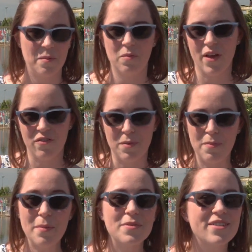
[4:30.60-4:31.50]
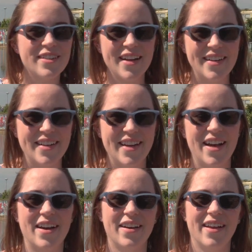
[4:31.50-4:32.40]
We have the Beemster
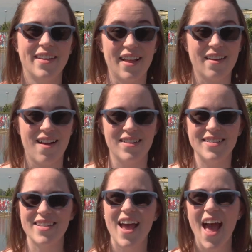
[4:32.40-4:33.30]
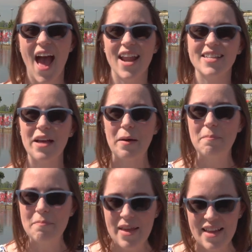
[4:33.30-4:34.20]
area in Lech Holland, and it's
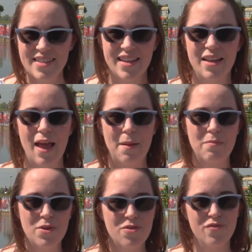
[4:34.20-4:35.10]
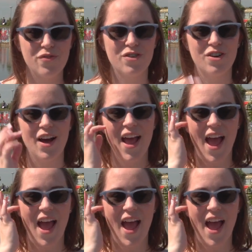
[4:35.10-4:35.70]
amazing and beautiful.